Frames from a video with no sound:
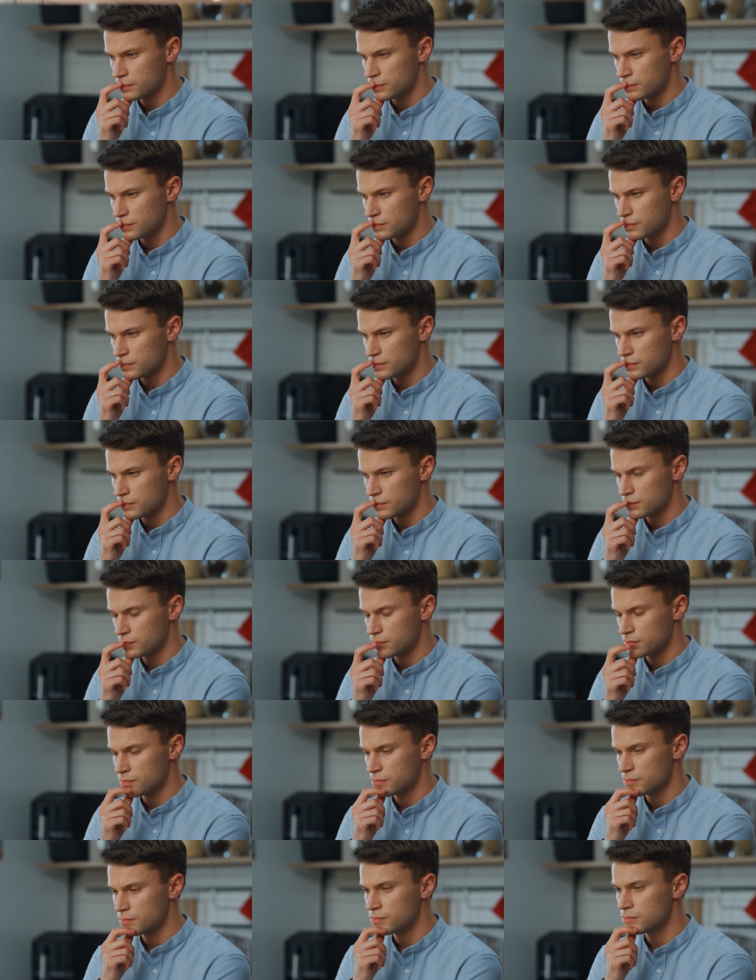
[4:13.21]
And then you're, you're,
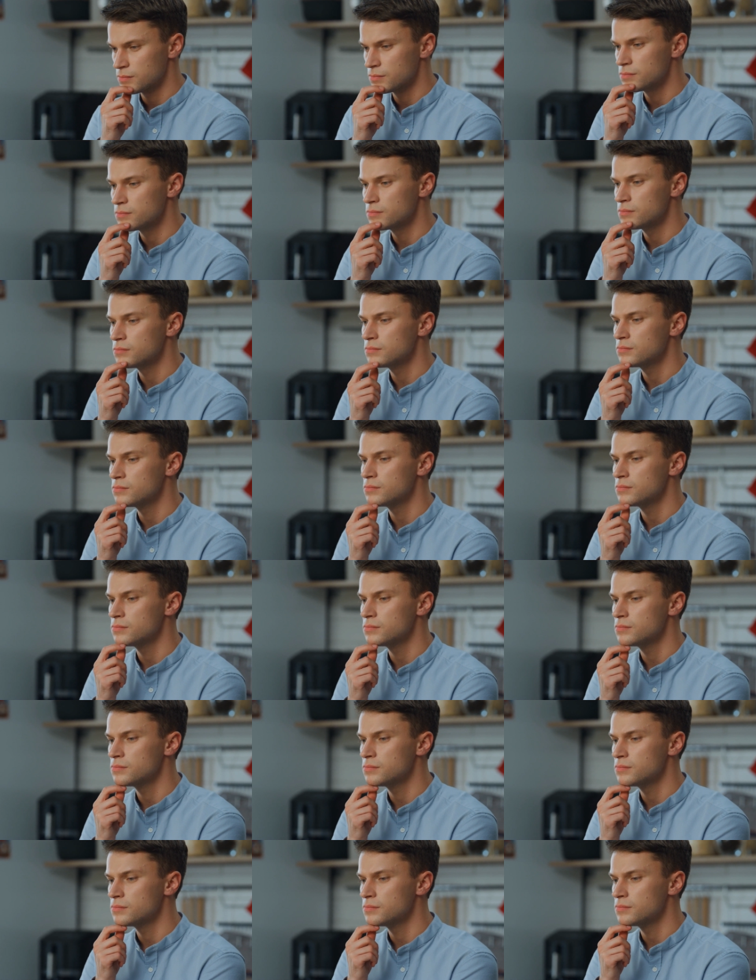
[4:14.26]
you're making
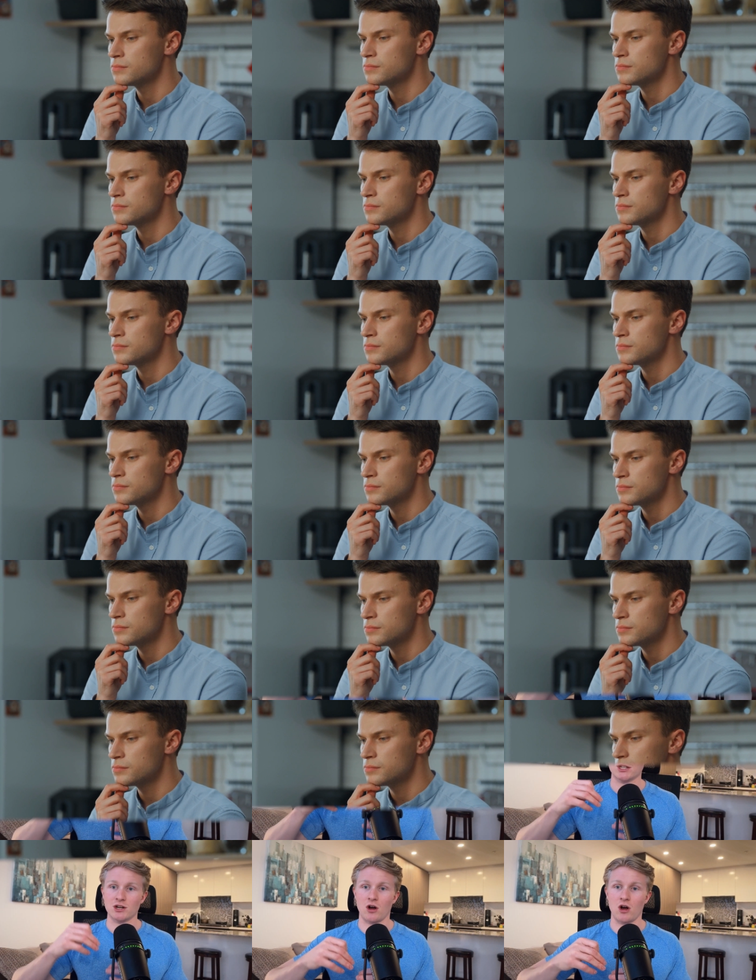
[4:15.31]
your decisions
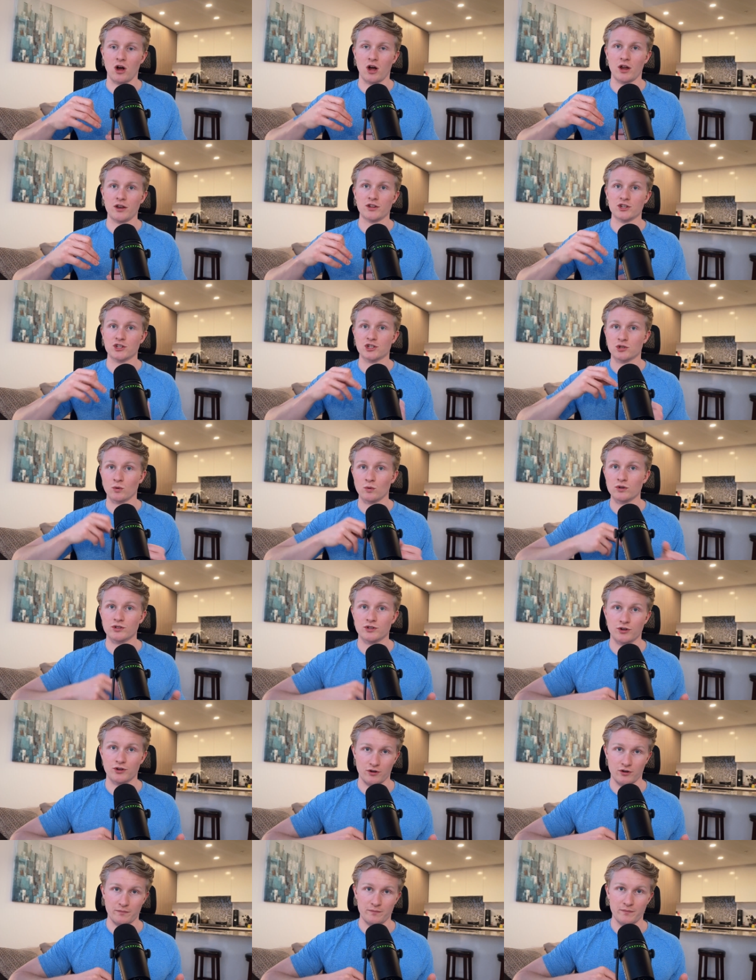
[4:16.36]
based on the short
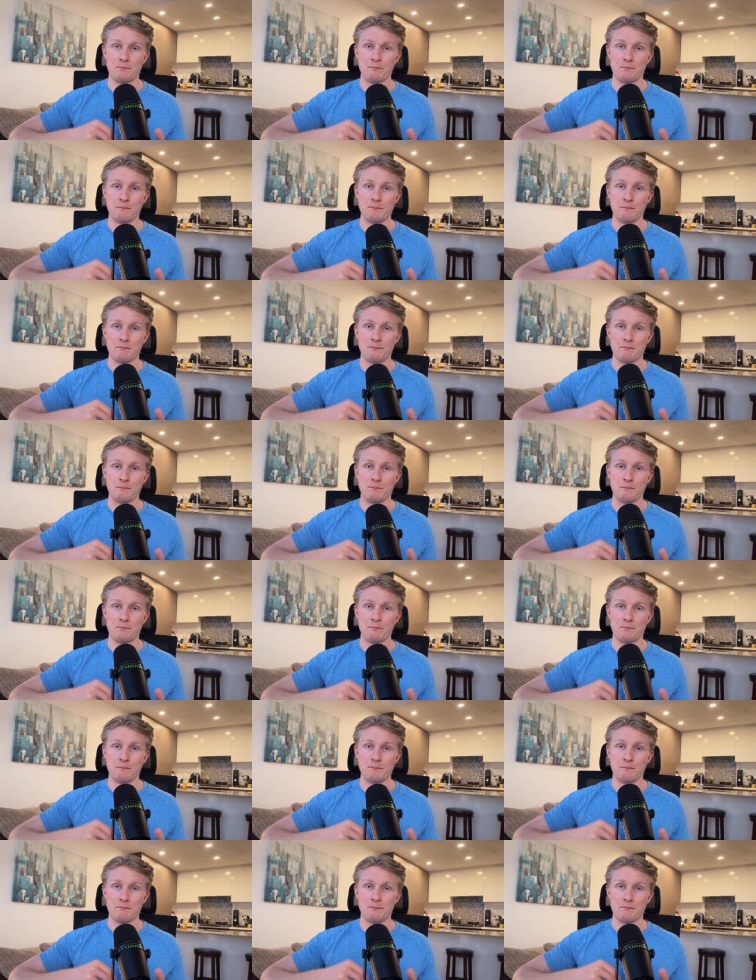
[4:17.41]
term,